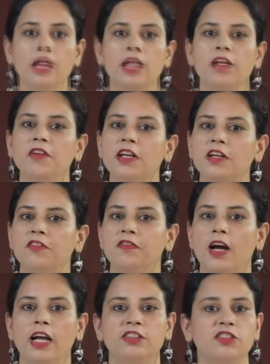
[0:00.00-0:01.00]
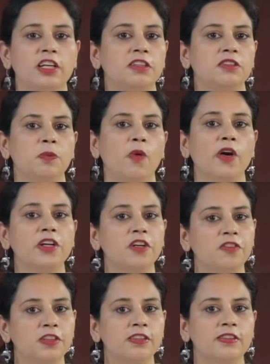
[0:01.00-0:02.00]
Even if I change the point
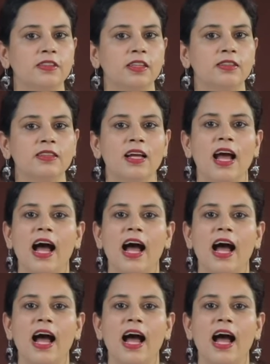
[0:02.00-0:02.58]
of incidence,